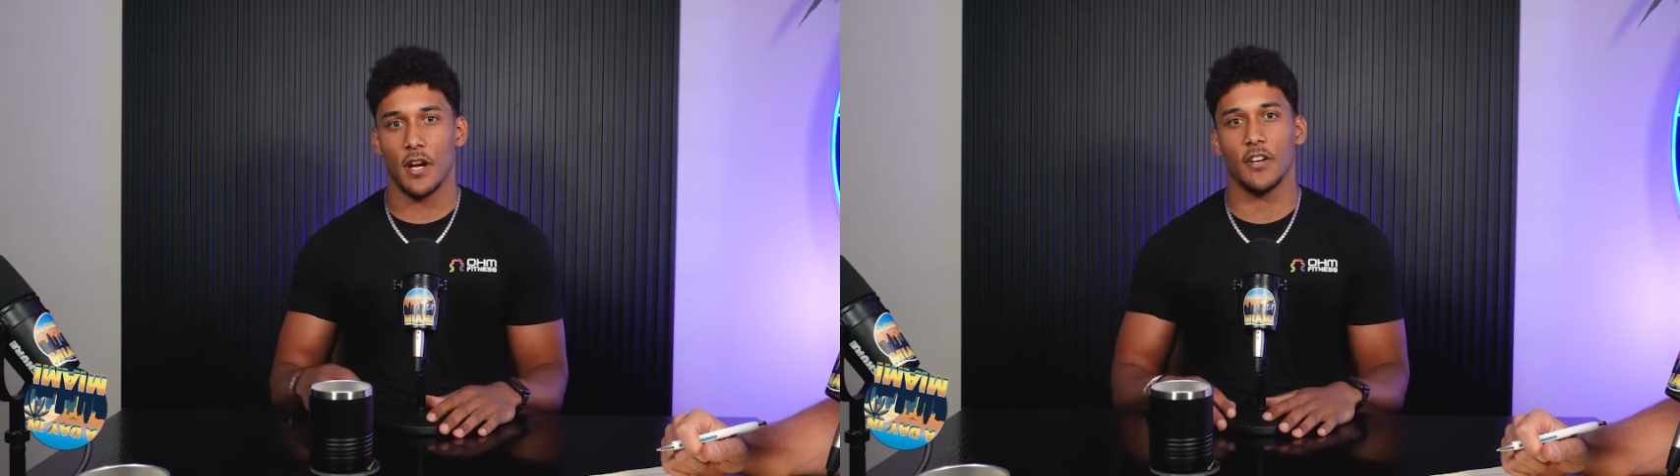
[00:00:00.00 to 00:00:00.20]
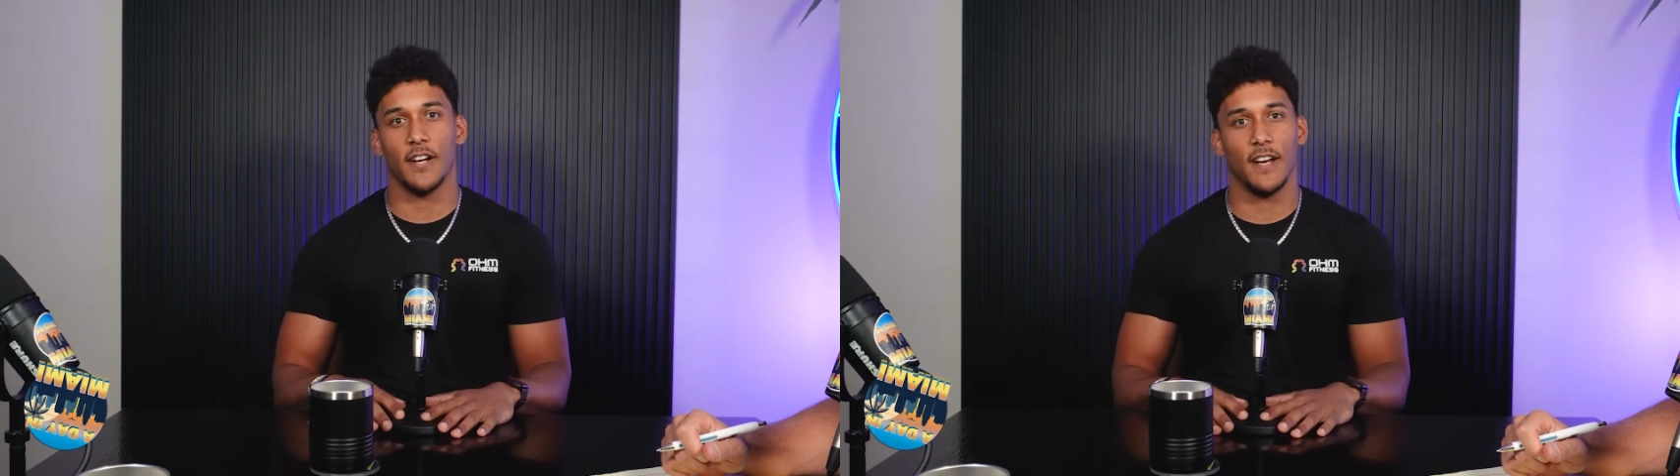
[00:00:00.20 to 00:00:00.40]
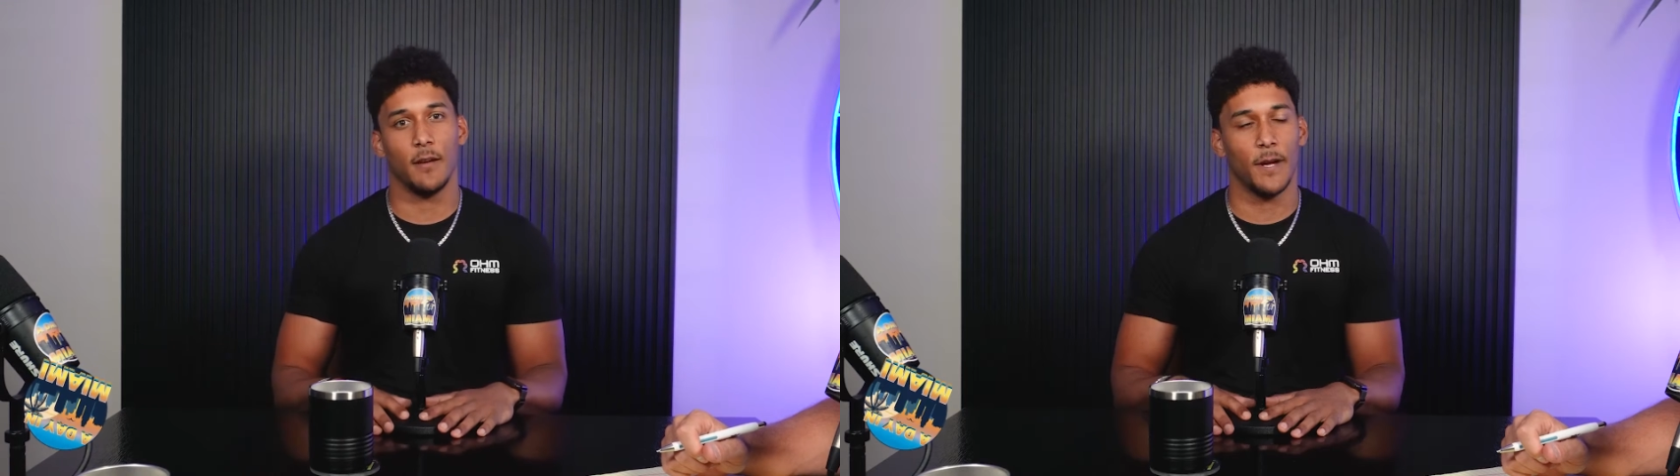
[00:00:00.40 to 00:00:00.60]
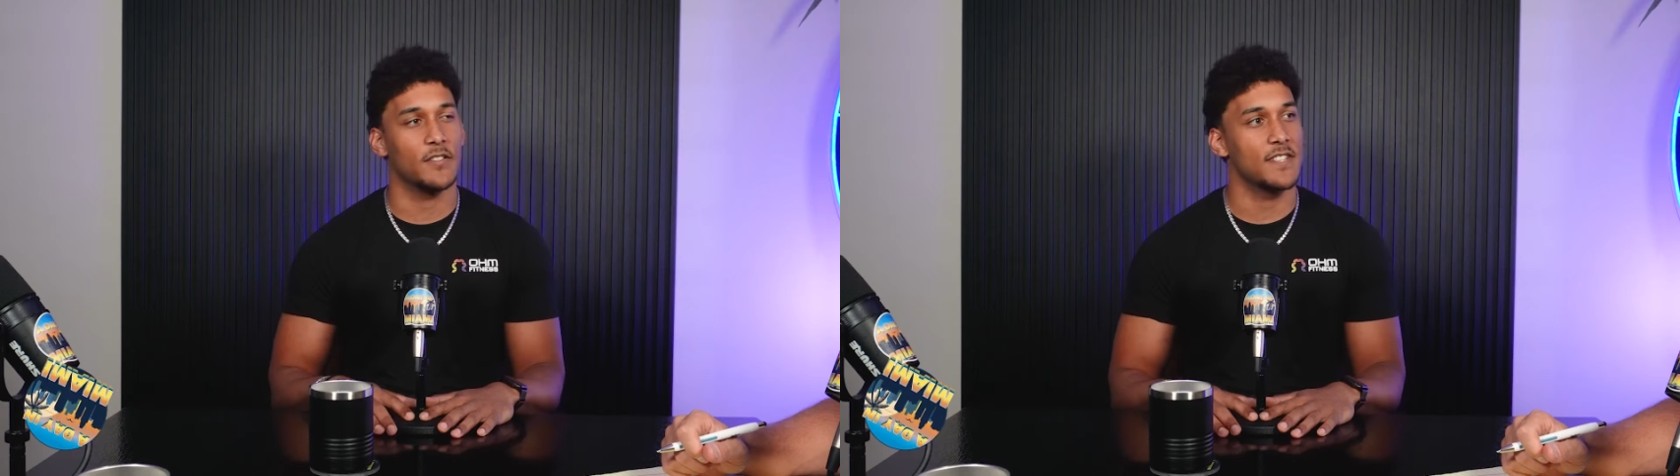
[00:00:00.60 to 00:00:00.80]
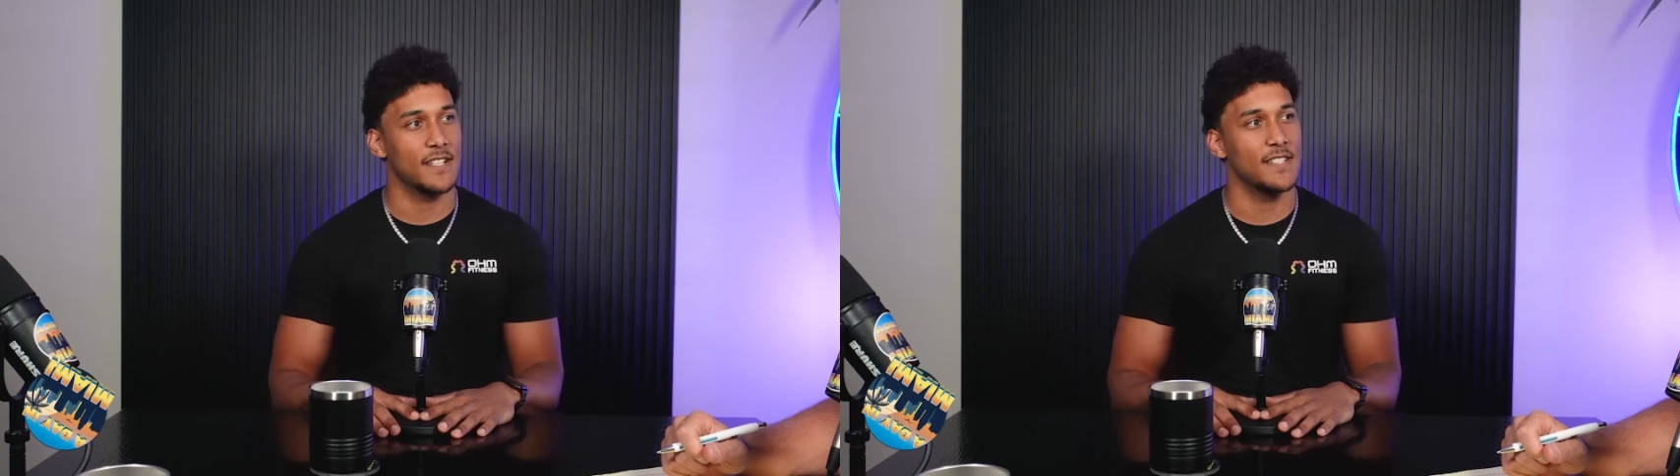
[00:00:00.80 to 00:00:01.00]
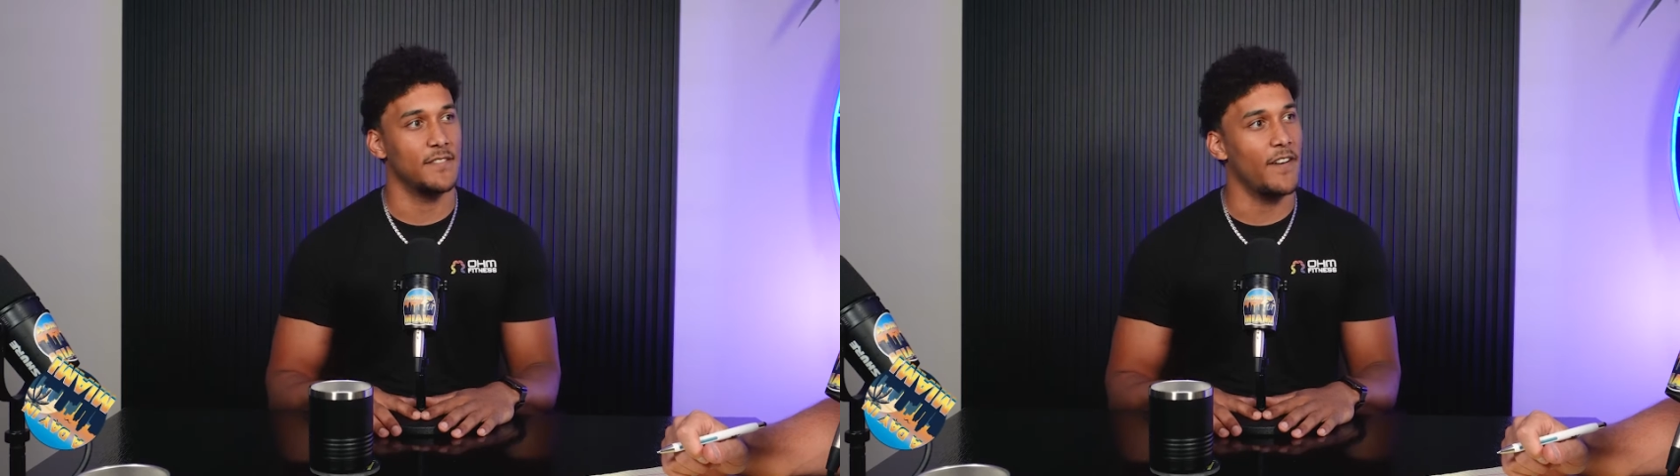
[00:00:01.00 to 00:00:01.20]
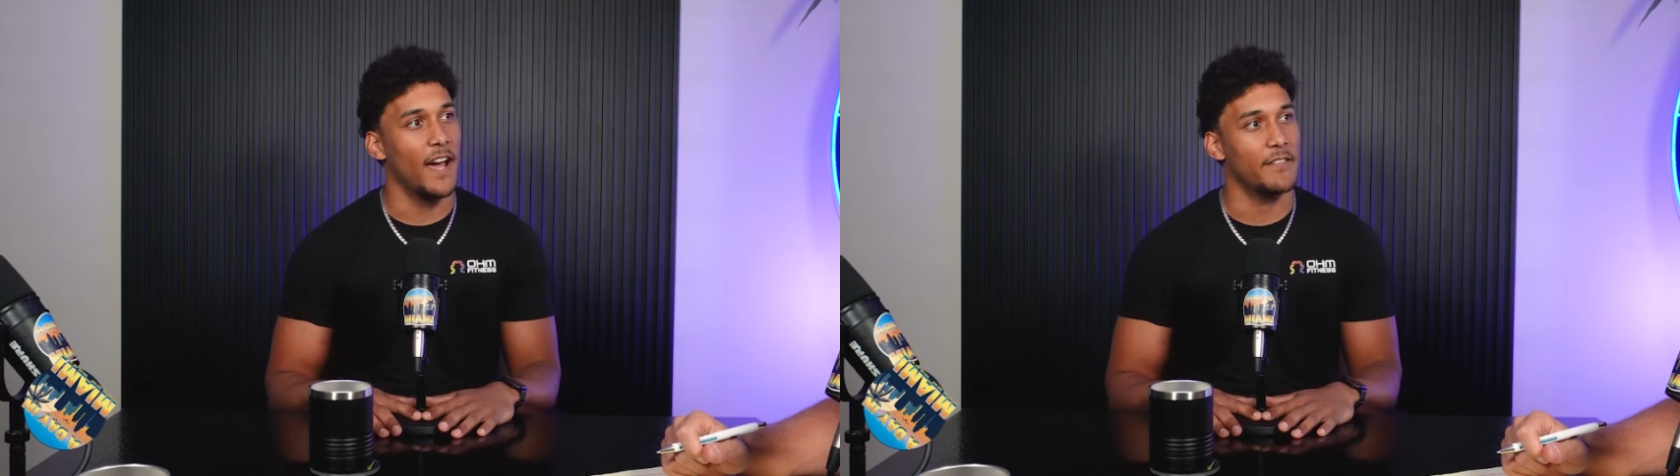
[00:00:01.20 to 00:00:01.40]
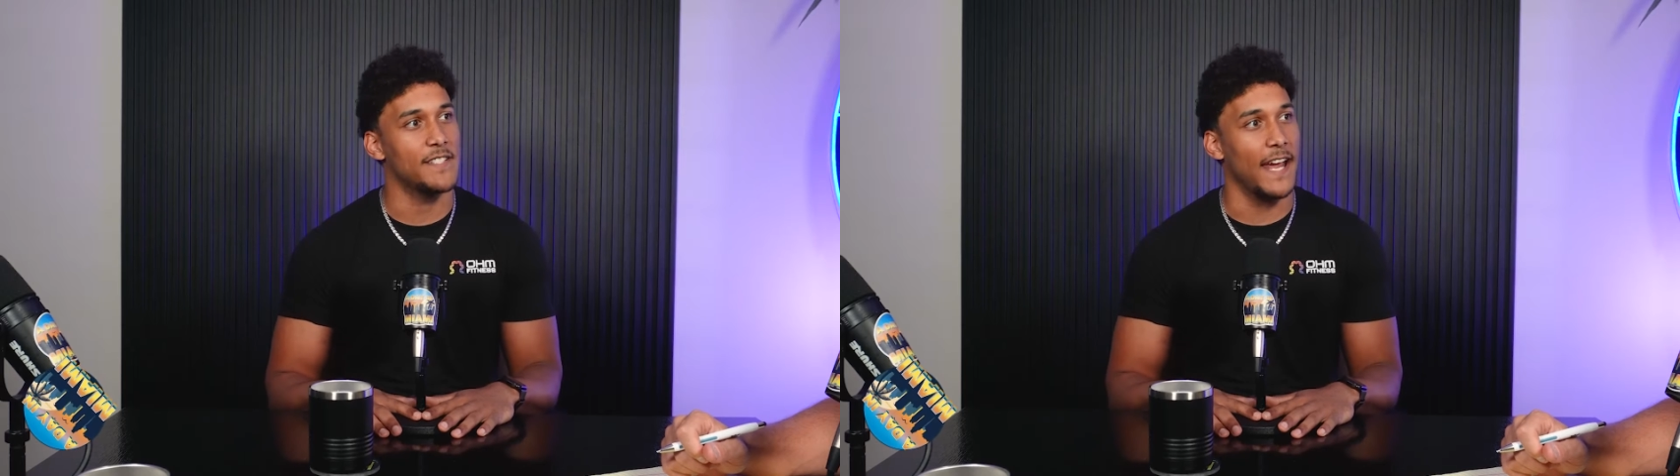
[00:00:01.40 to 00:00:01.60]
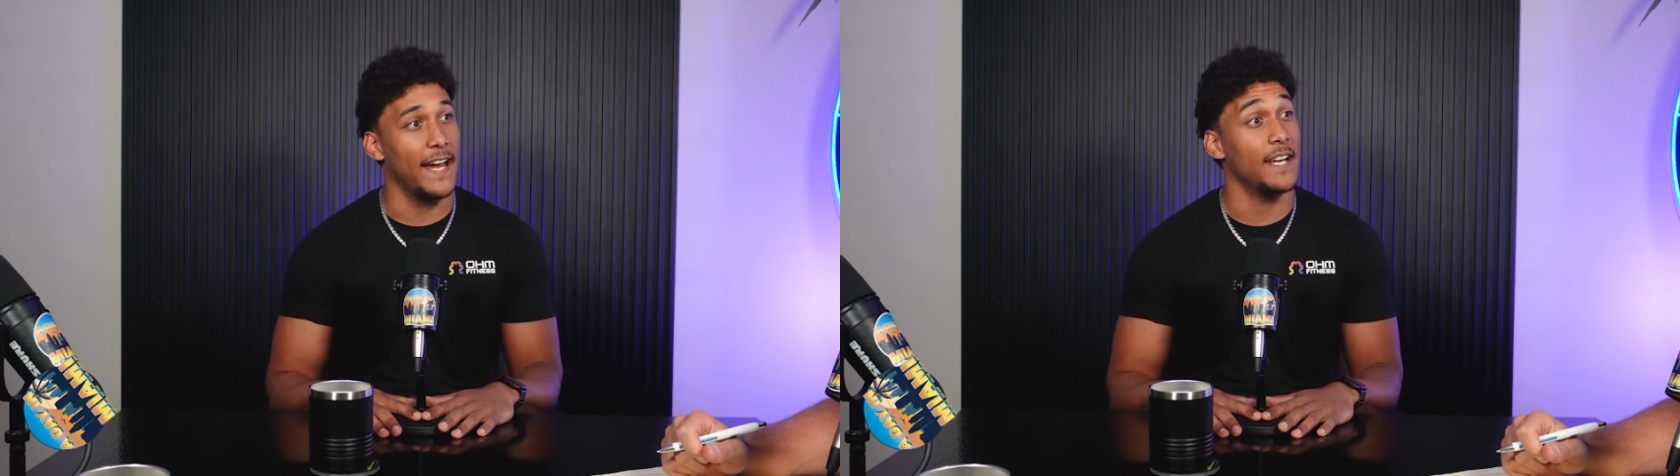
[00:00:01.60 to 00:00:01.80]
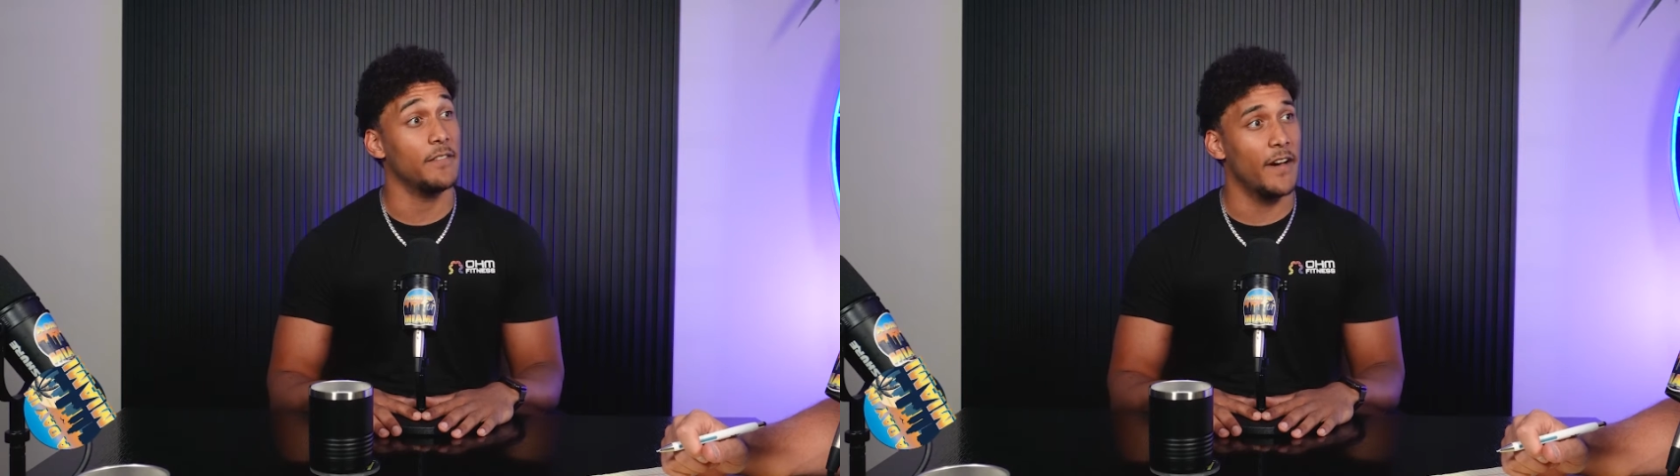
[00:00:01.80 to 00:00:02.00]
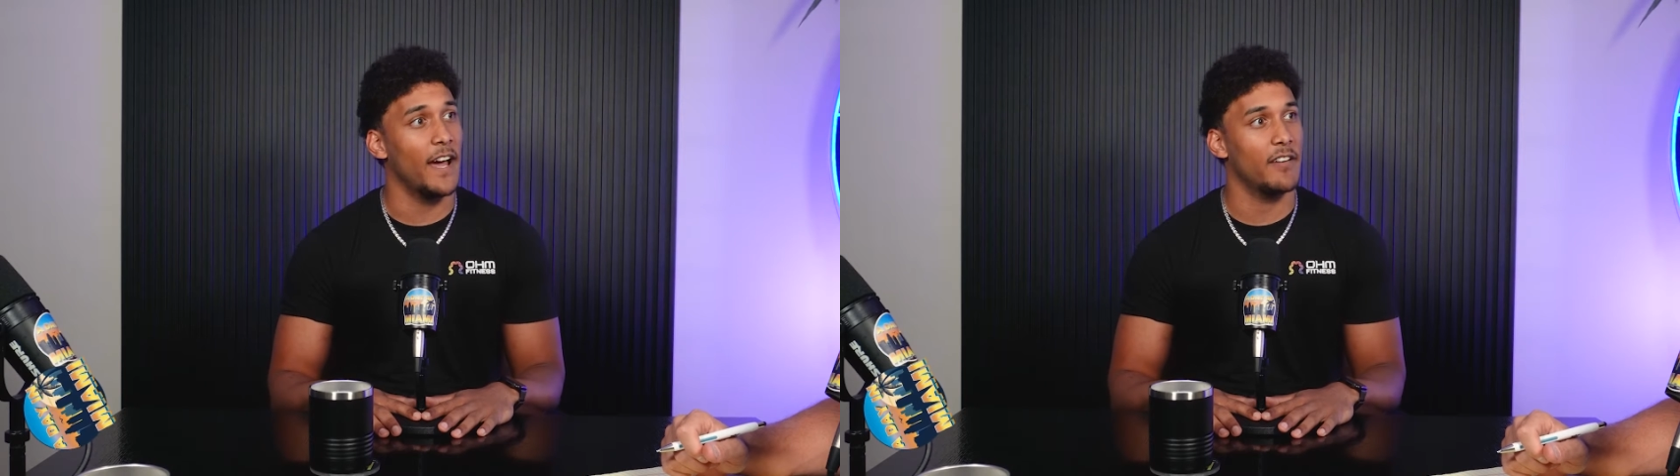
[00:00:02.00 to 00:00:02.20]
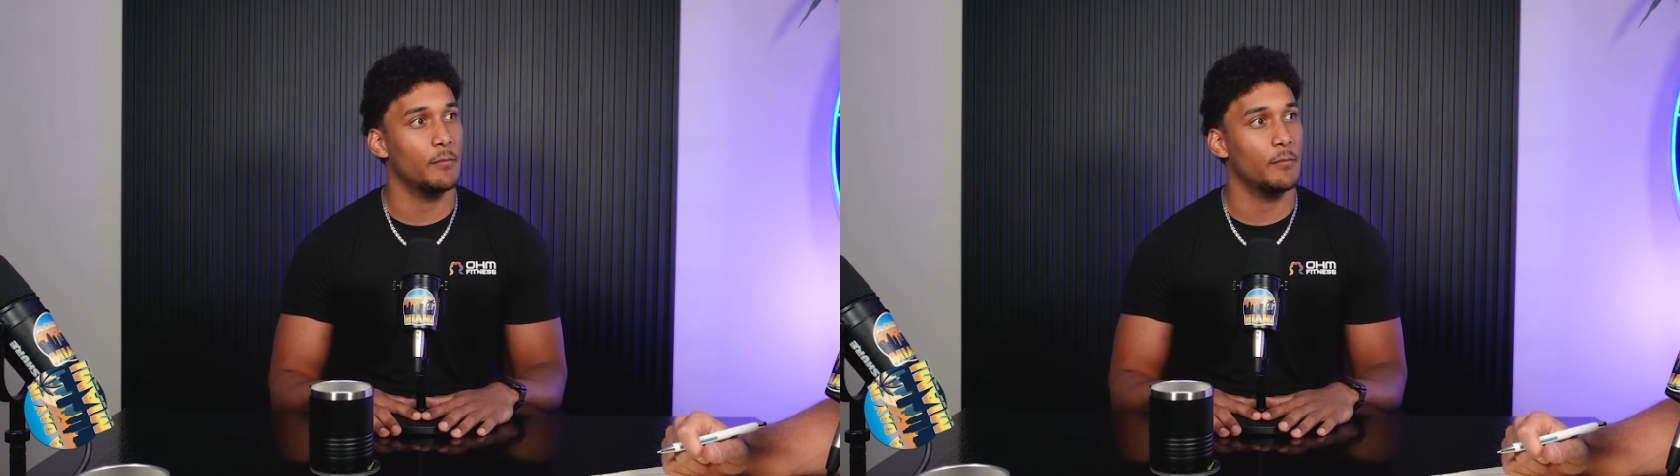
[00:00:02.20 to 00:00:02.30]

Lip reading: you're getting about 65 to 85